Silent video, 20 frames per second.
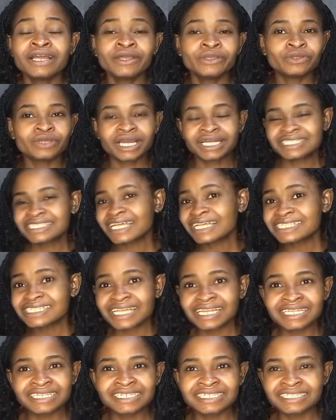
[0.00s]
you can start
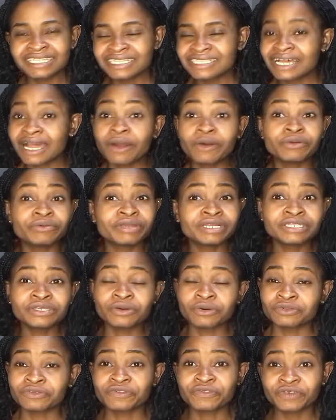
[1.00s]
selling the data already
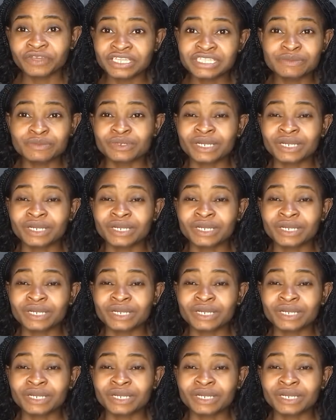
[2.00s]
on Facebook